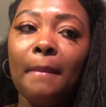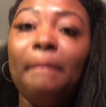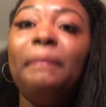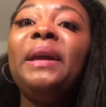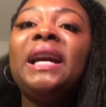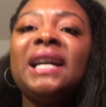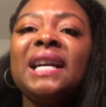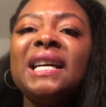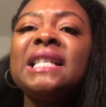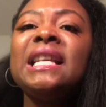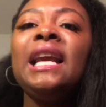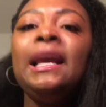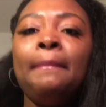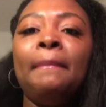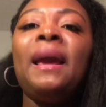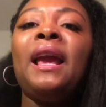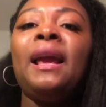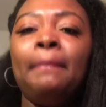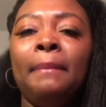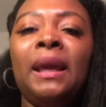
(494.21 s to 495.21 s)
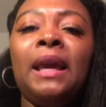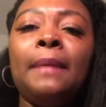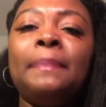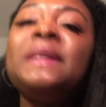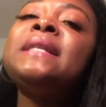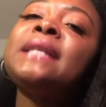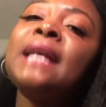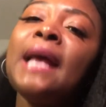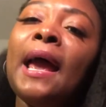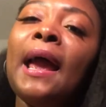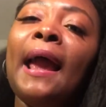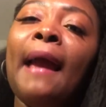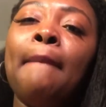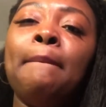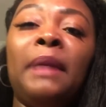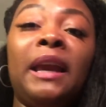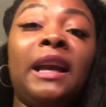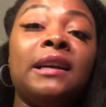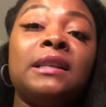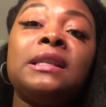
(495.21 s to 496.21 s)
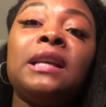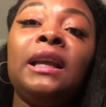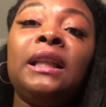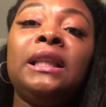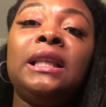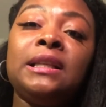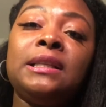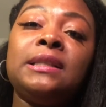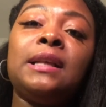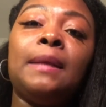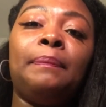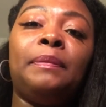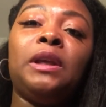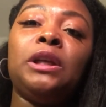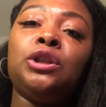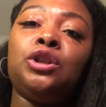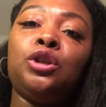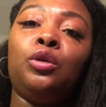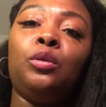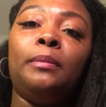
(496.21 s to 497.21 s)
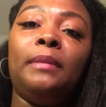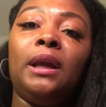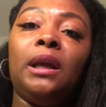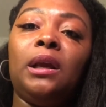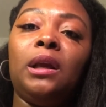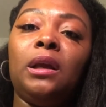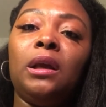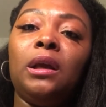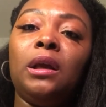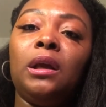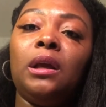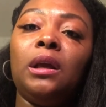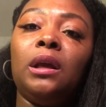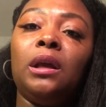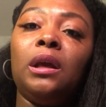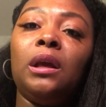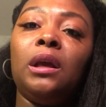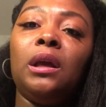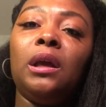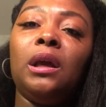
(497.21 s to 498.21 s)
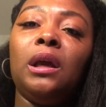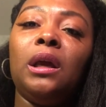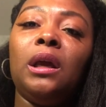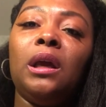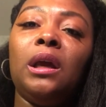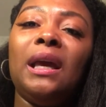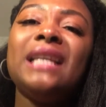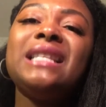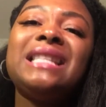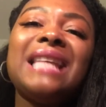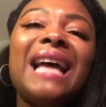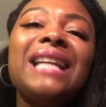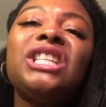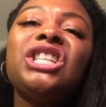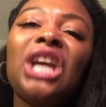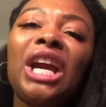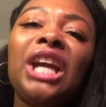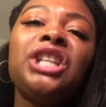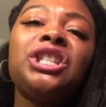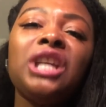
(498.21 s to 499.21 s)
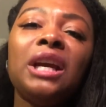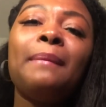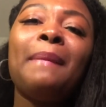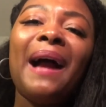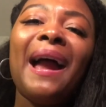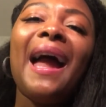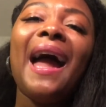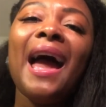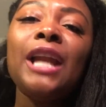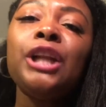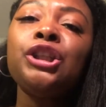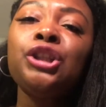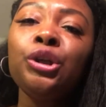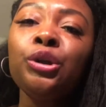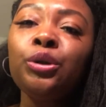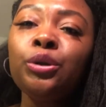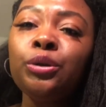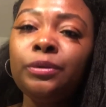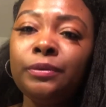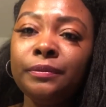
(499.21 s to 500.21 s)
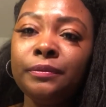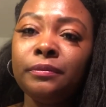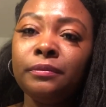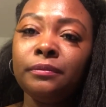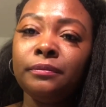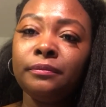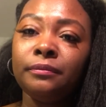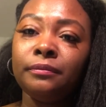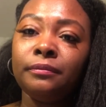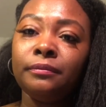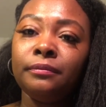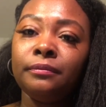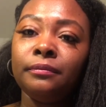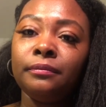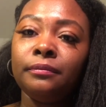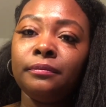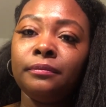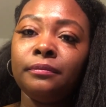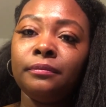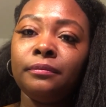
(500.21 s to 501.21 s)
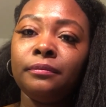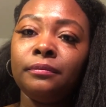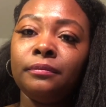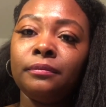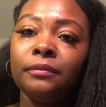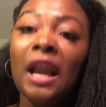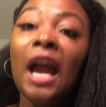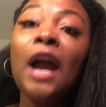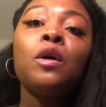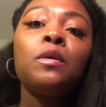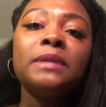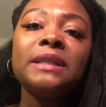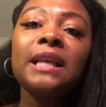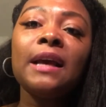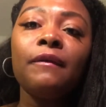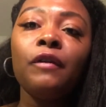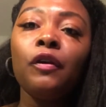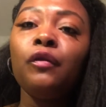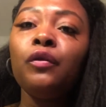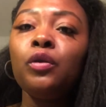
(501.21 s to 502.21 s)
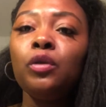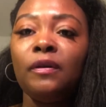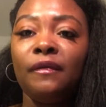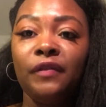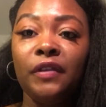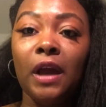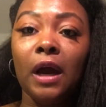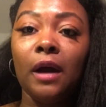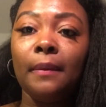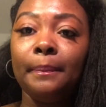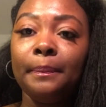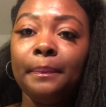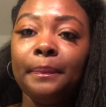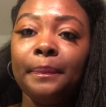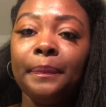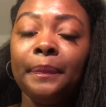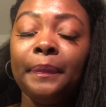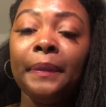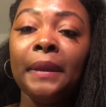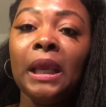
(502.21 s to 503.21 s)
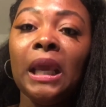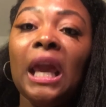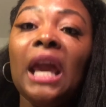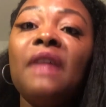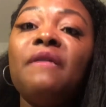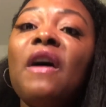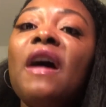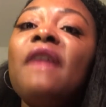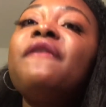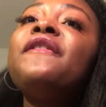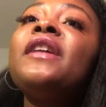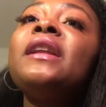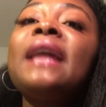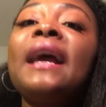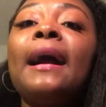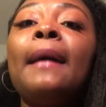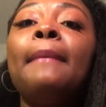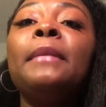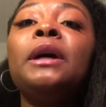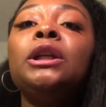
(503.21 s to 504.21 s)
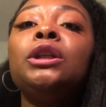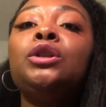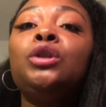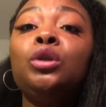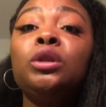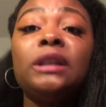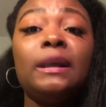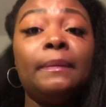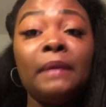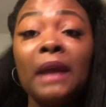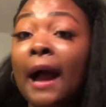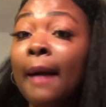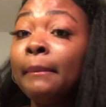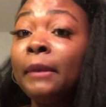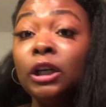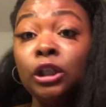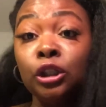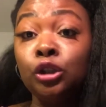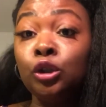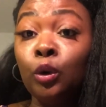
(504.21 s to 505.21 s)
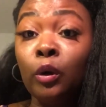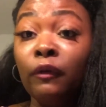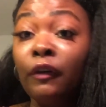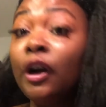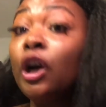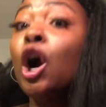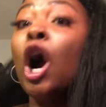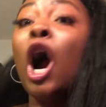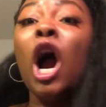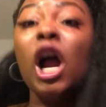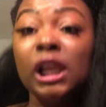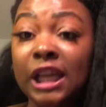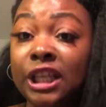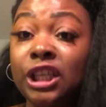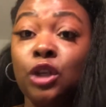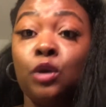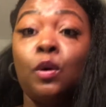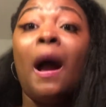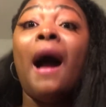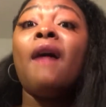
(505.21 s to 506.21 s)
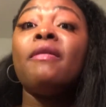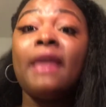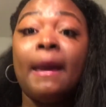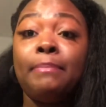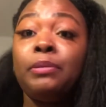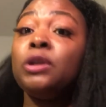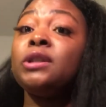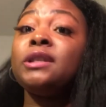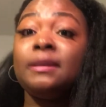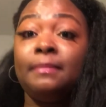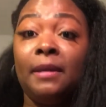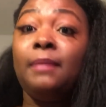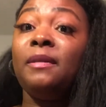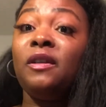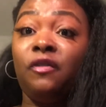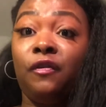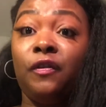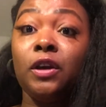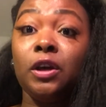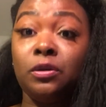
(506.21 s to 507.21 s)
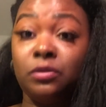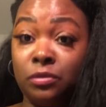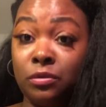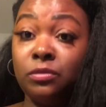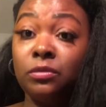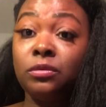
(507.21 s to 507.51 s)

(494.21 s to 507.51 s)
because he made me upset and because he did something to me, is that changing my attitude? I always have a rule of thumb. If I feel like I'm going to do something, I'm going to do it regardless to how that person made me feel.